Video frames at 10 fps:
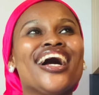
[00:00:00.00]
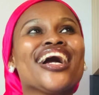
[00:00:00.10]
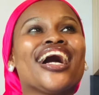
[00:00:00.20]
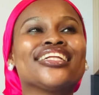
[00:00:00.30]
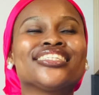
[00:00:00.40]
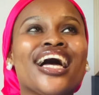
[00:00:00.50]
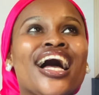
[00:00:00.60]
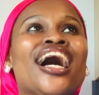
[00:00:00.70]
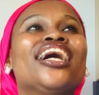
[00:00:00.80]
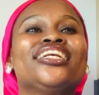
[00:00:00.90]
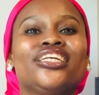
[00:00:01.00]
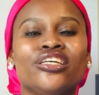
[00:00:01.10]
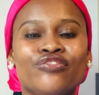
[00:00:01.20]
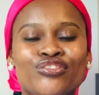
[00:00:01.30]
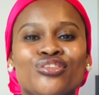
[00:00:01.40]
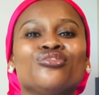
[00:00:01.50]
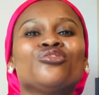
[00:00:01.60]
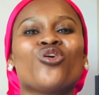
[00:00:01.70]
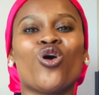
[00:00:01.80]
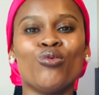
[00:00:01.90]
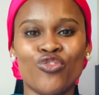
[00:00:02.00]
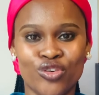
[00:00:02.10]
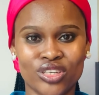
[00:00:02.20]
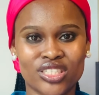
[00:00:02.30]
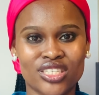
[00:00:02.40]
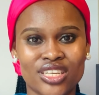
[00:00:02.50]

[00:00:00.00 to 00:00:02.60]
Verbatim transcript: Qatar gives you comfort.